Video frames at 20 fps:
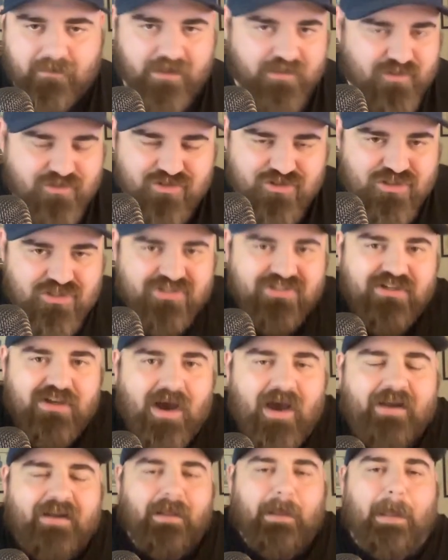Like there's just
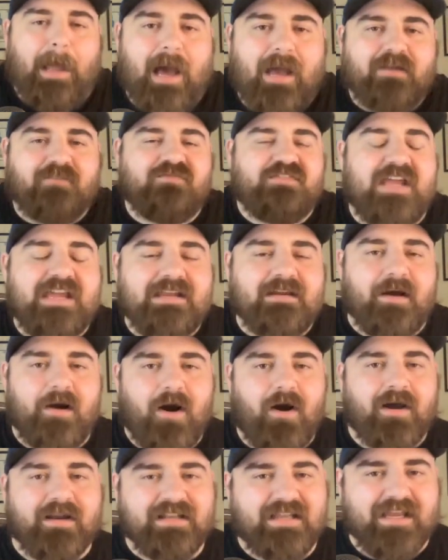not a lot of data
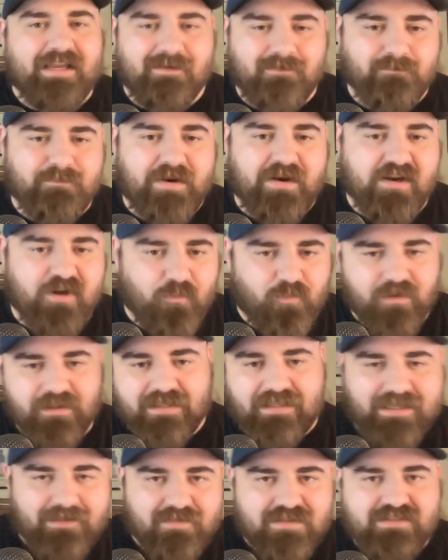on Kaden Perry to
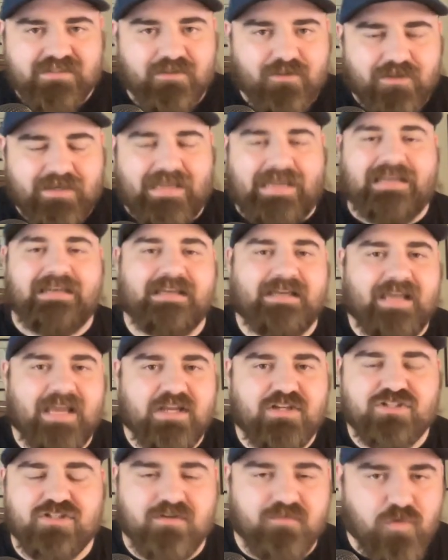really give us a good
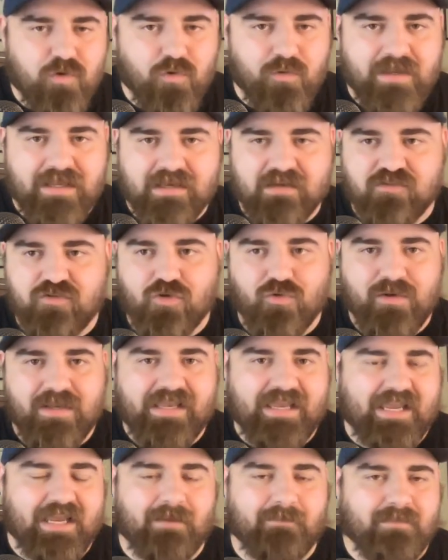indication of who he is, who he
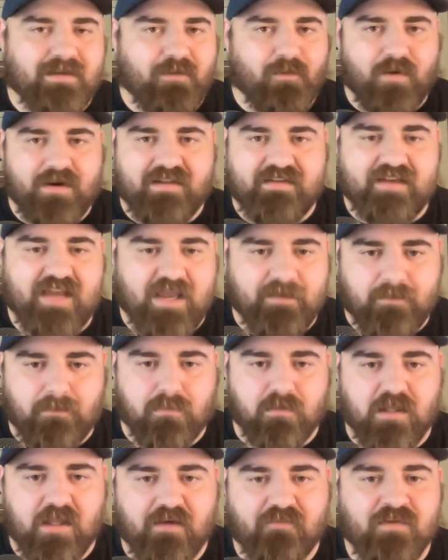can be, what he's
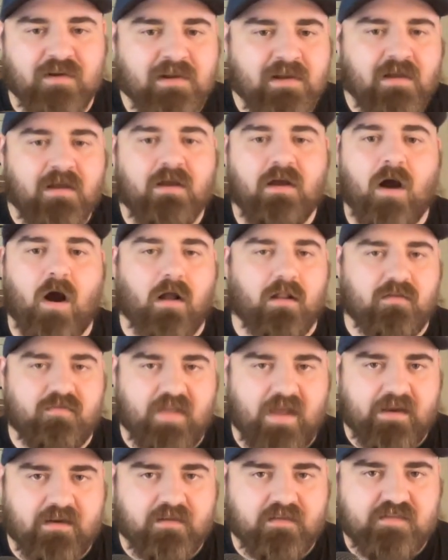capable of, all of
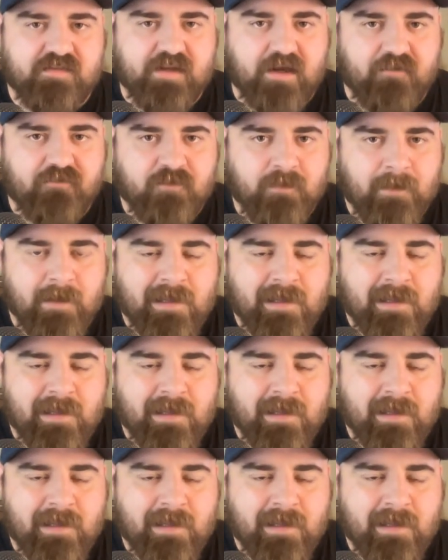that good stuff.